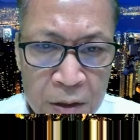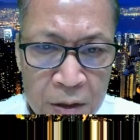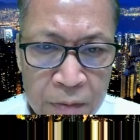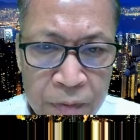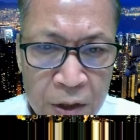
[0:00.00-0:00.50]

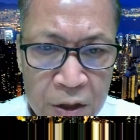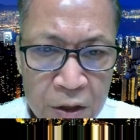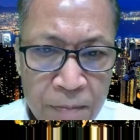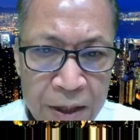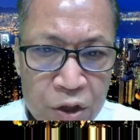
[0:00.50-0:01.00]
This is the
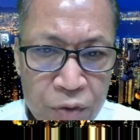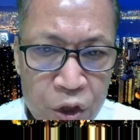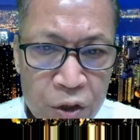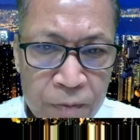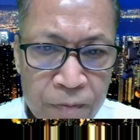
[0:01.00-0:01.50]
main switch.
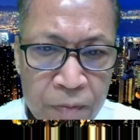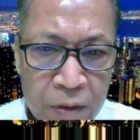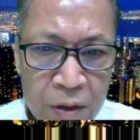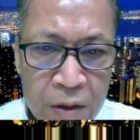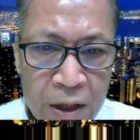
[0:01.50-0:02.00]

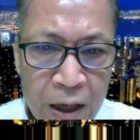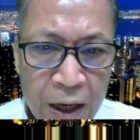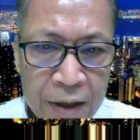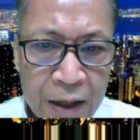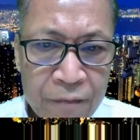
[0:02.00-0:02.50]
And
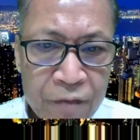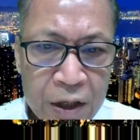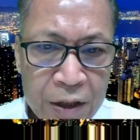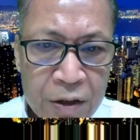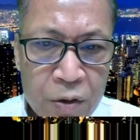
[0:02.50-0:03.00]
then we need
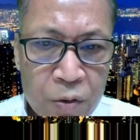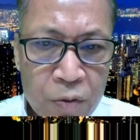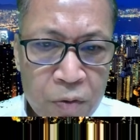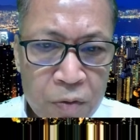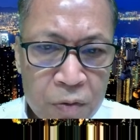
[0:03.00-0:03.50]

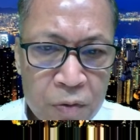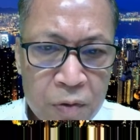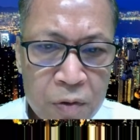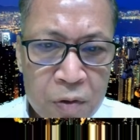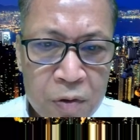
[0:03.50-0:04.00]

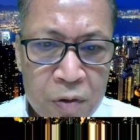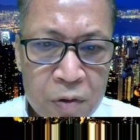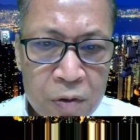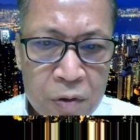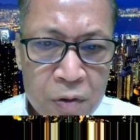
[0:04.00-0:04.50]

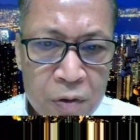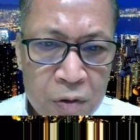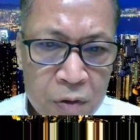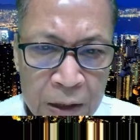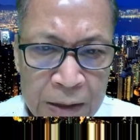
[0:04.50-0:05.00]

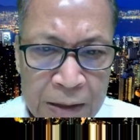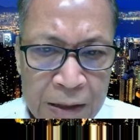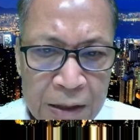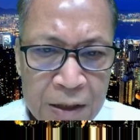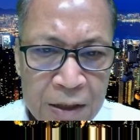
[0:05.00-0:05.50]
2
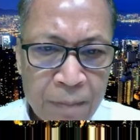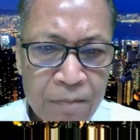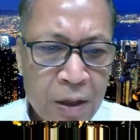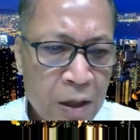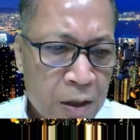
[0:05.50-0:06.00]
sub
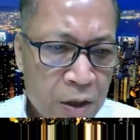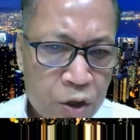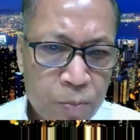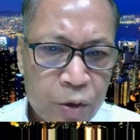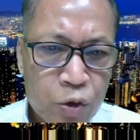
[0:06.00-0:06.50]

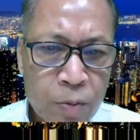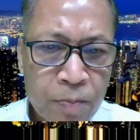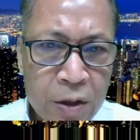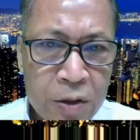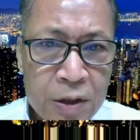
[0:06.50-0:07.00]
distribution board.
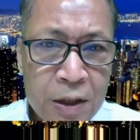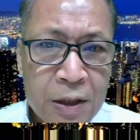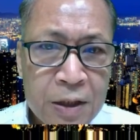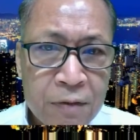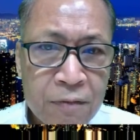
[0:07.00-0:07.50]
You see, this
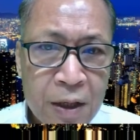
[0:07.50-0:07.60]
is one